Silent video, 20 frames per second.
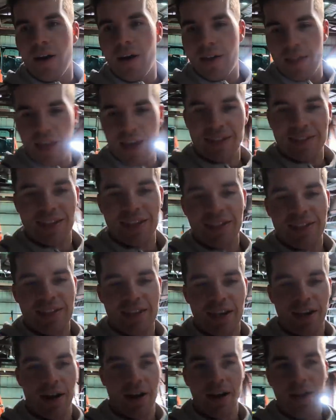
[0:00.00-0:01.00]
on that skid
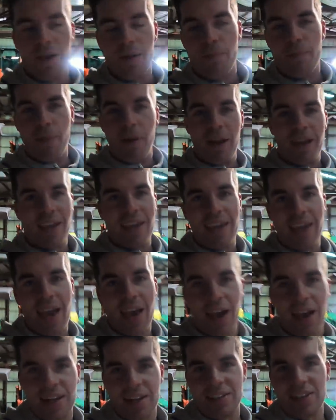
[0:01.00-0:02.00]
steer, but it
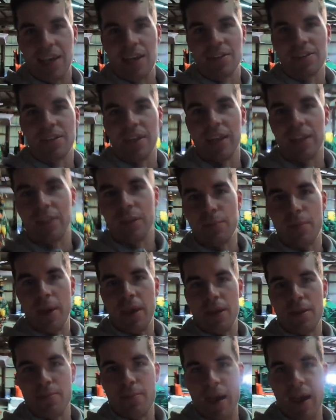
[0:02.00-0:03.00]
kind of sounds like they're
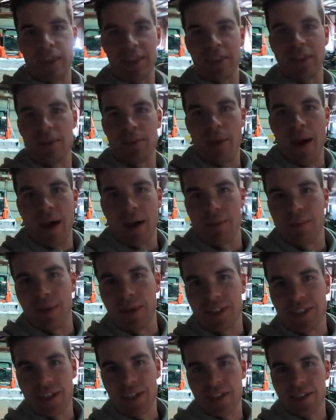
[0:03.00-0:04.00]
making meth in the back of
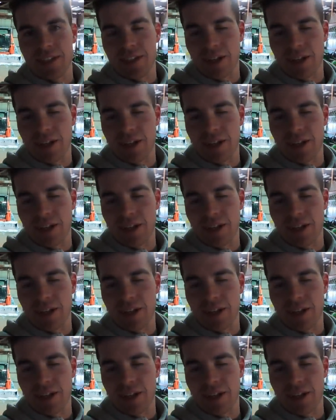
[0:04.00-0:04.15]
my skid